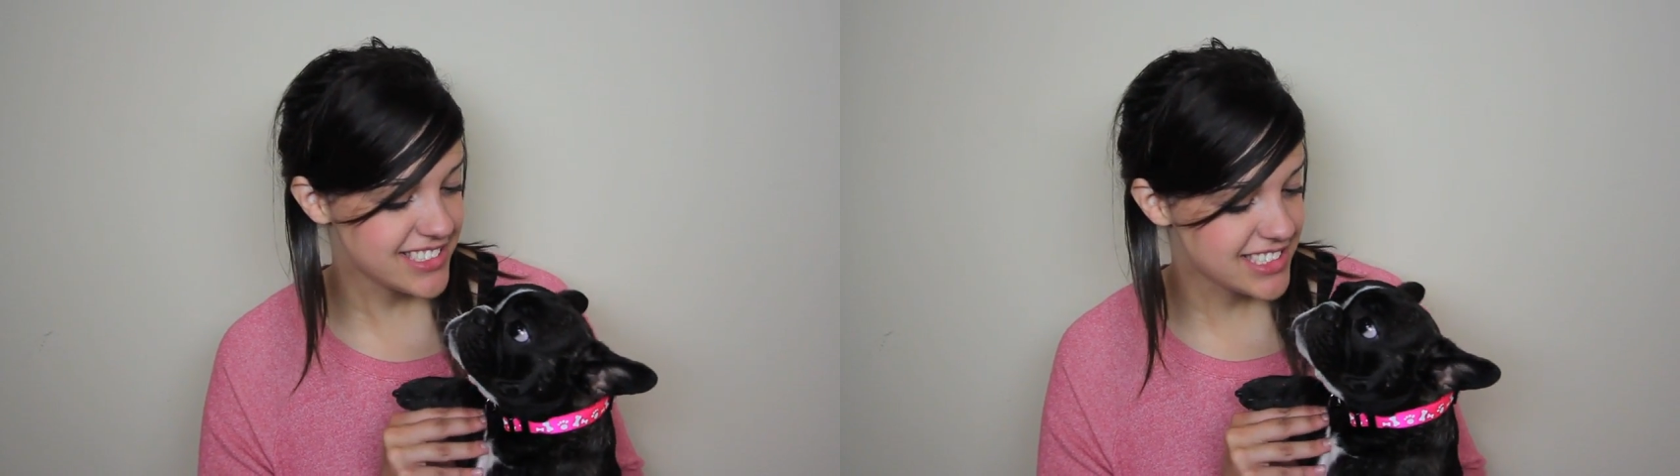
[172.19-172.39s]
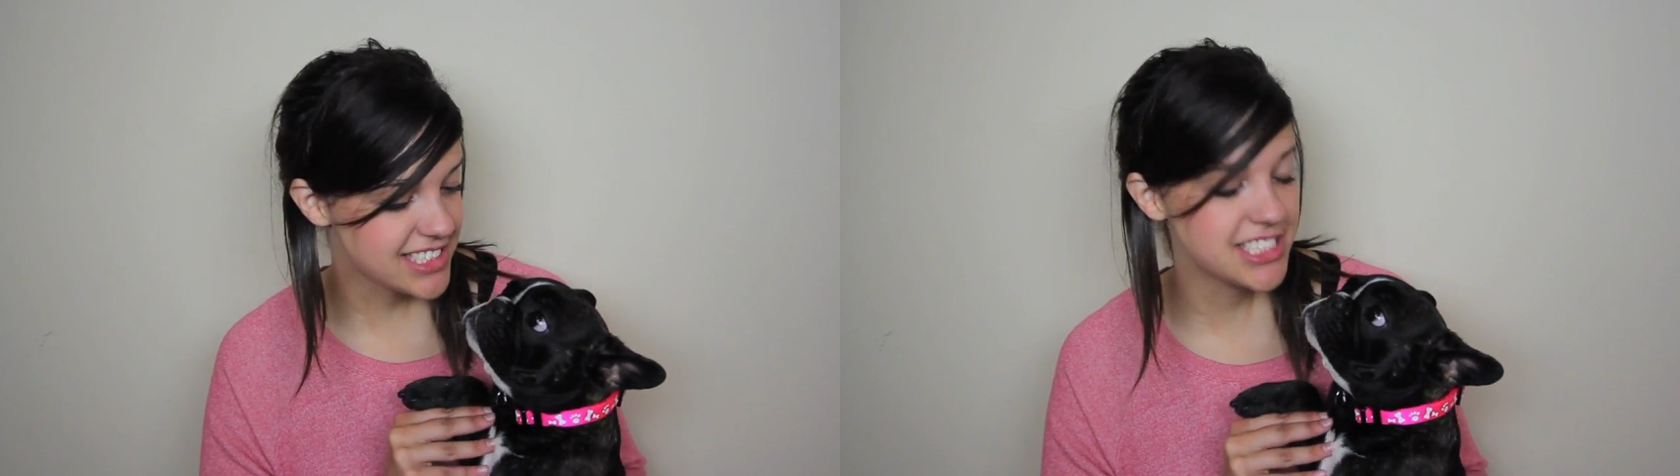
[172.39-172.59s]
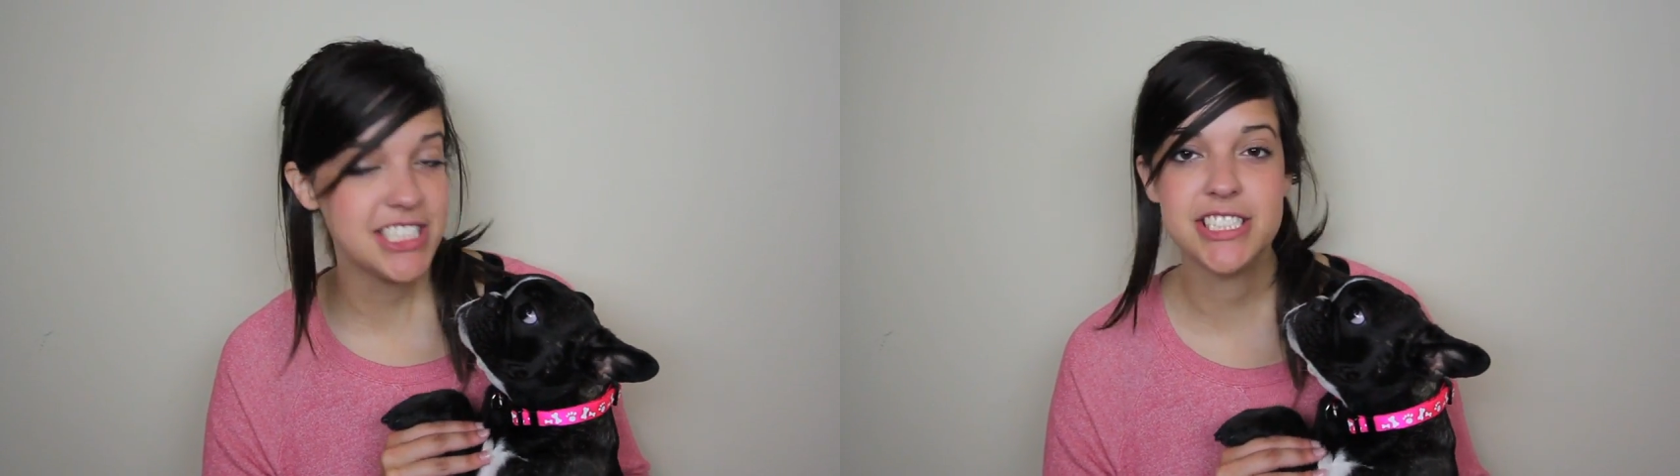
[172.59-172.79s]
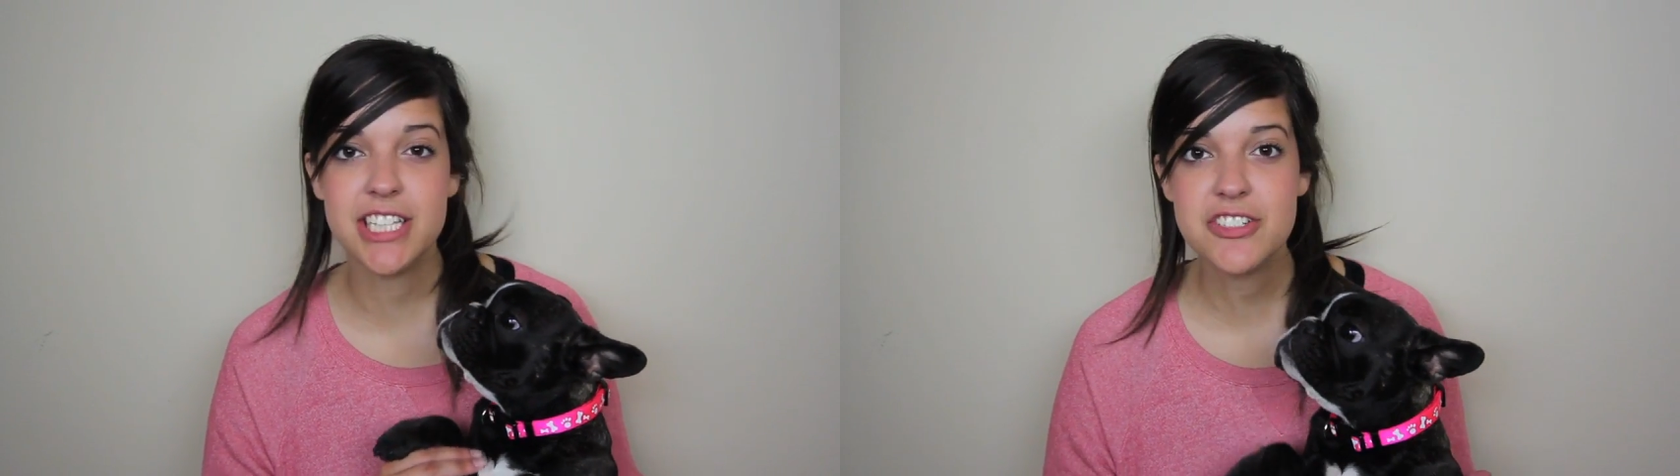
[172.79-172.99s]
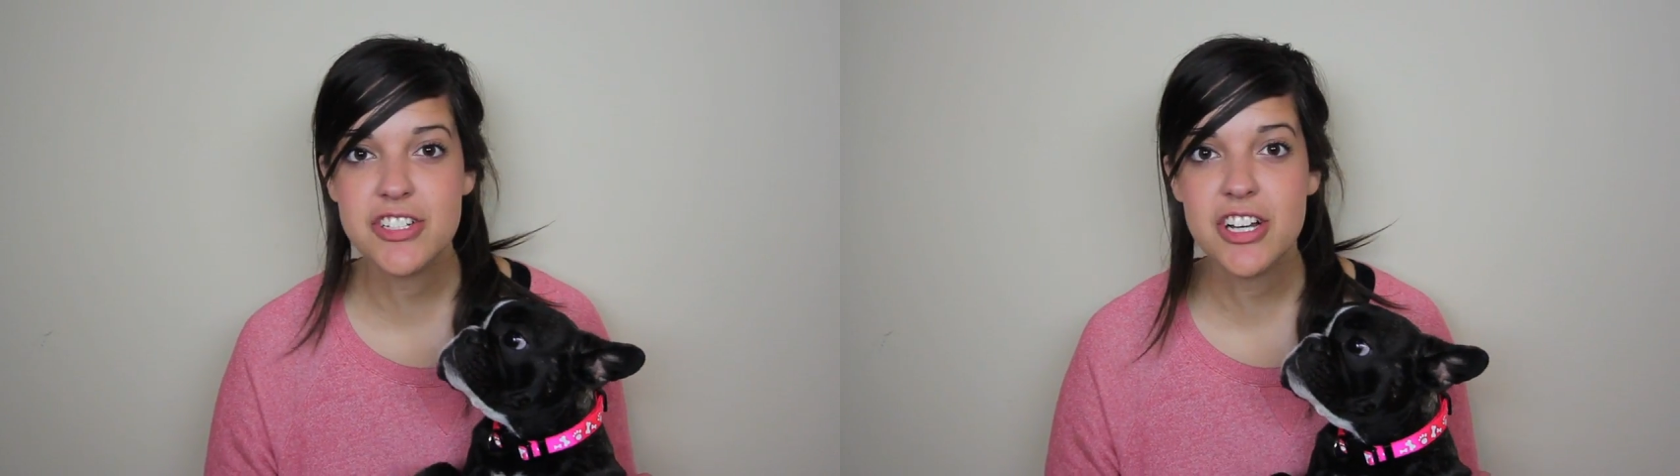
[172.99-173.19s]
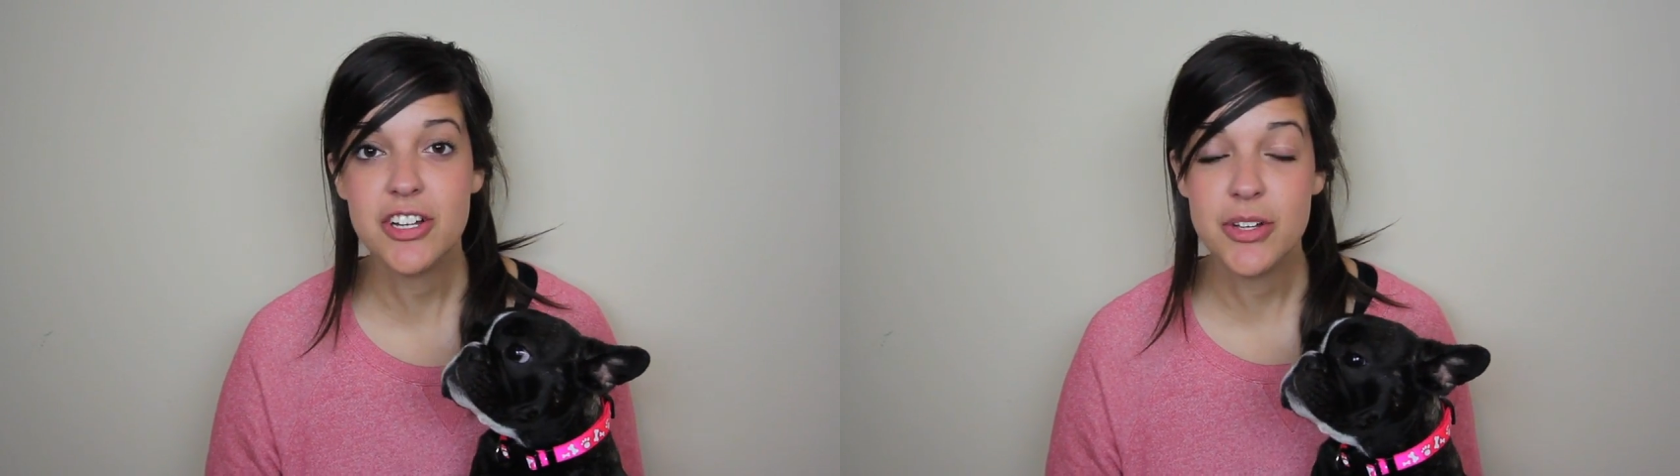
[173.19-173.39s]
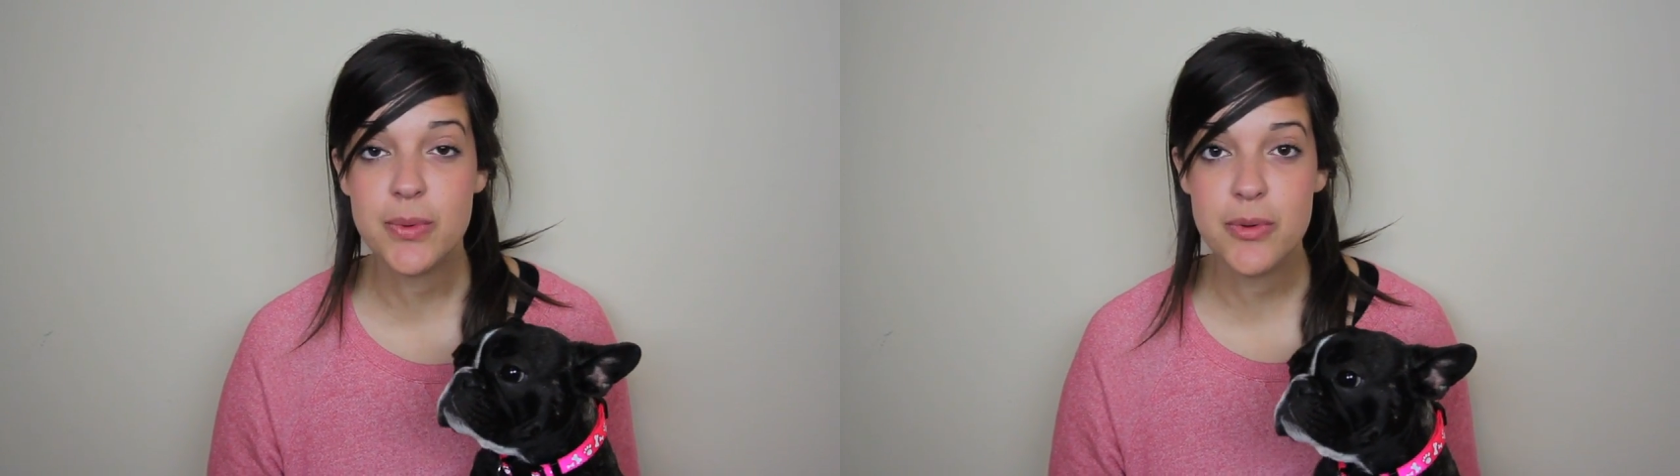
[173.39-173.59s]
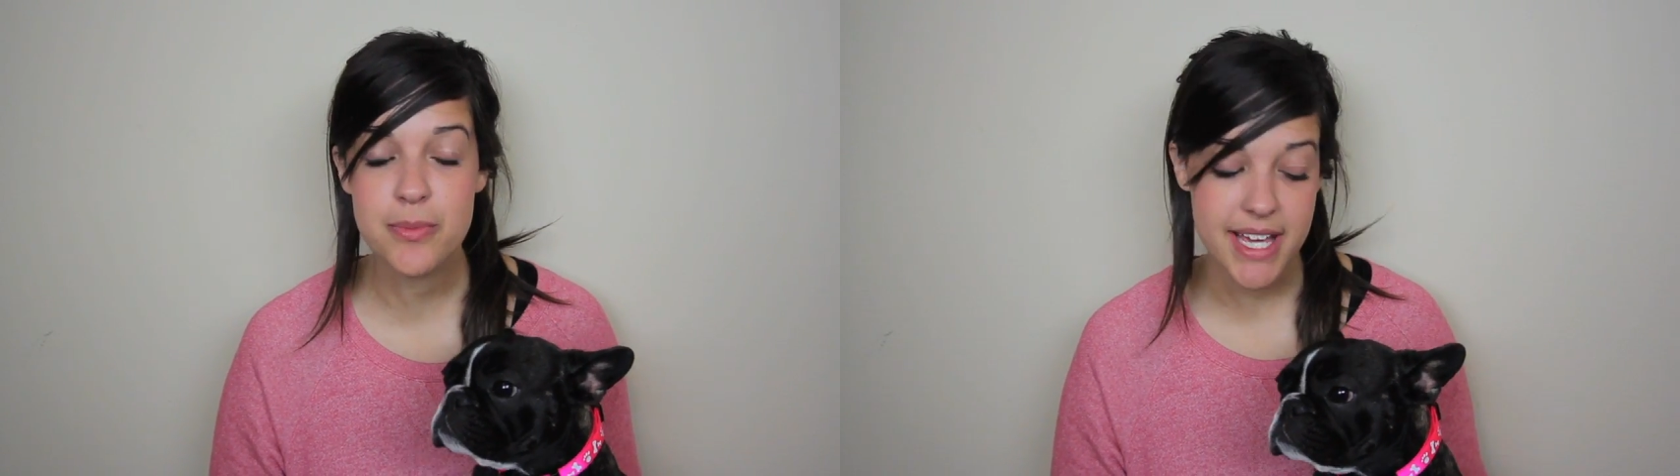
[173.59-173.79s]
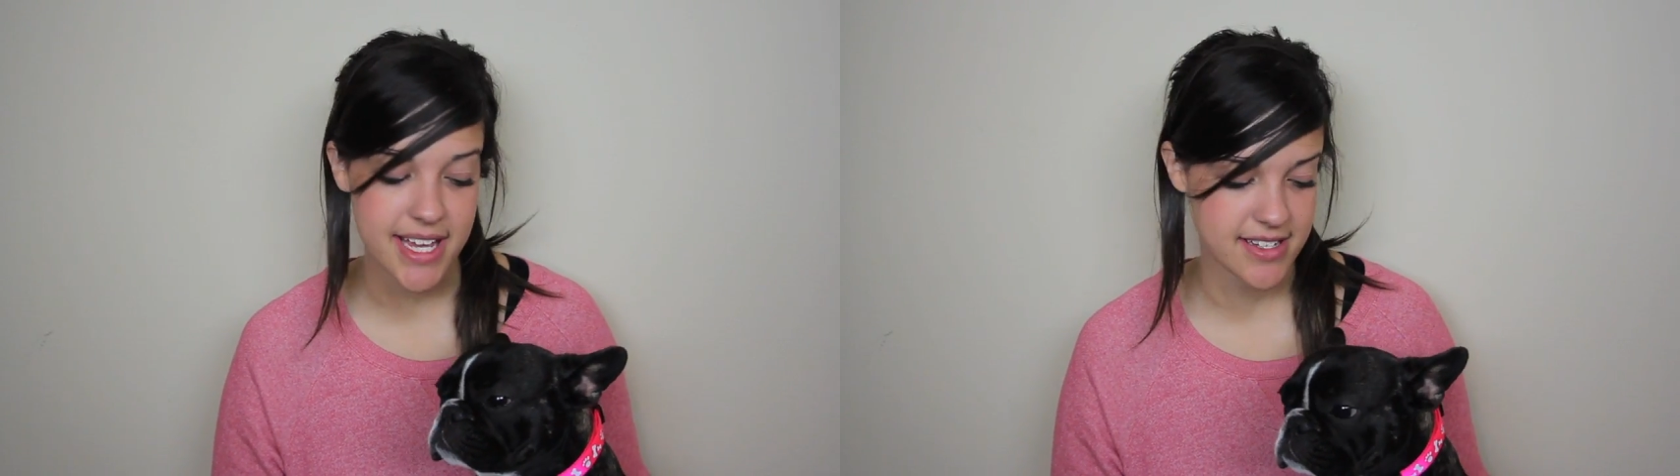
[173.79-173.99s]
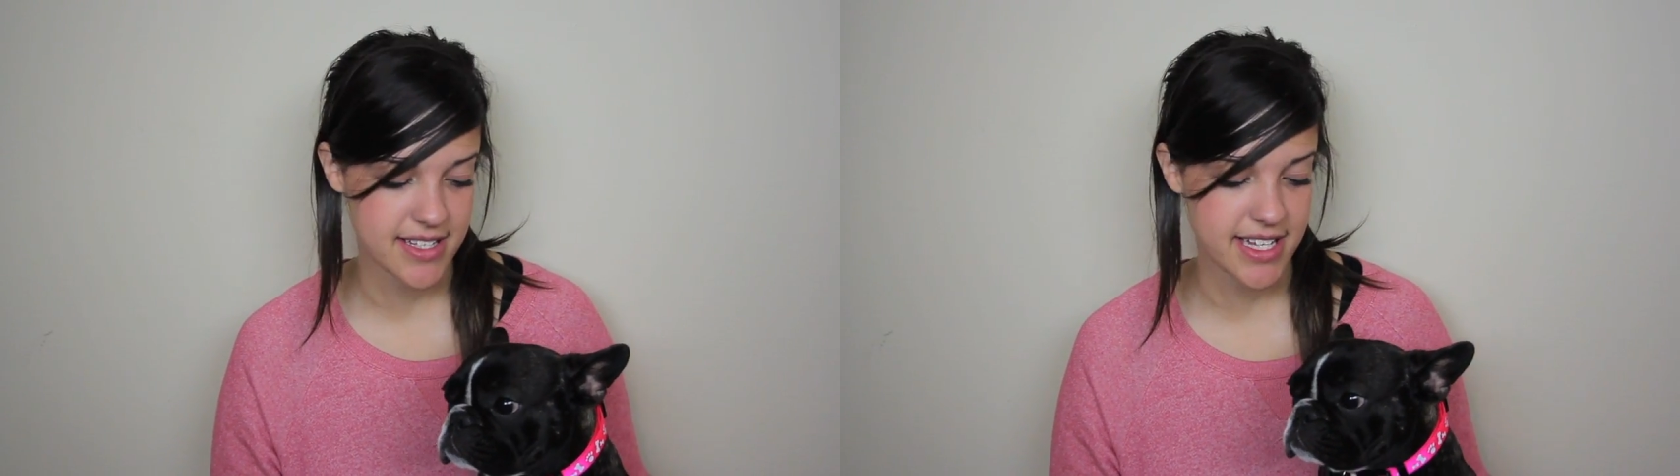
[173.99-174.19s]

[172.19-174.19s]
Oh, she's such a good roommate.